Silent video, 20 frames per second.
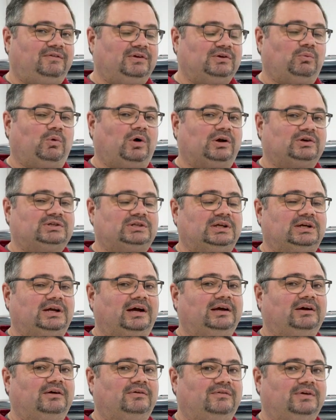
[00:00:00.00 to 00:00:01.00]
if you watch the
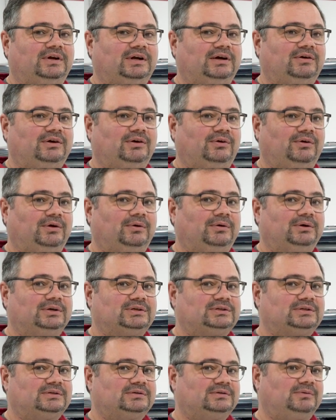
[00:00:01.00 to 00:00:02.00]
dyno video, you'll
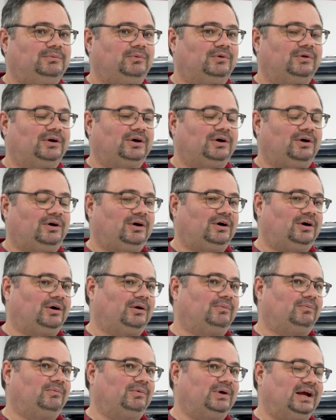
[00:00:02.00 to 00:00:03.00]
notice where the
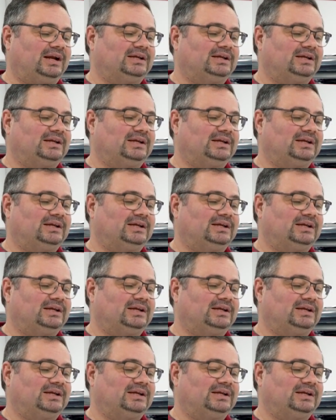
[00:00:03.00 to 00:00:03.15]
car, we